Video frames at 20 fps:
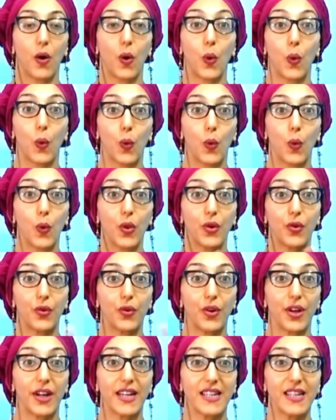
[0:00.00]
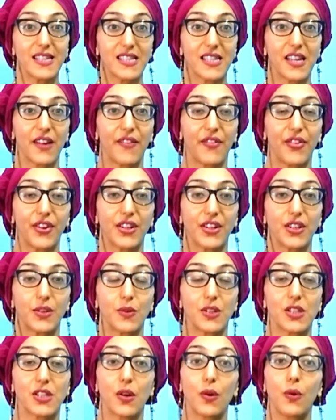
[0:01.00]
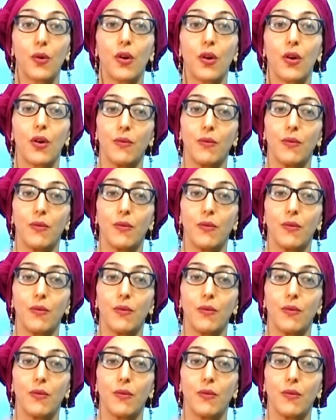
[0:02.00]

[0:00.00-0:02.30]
All the rest have 31. So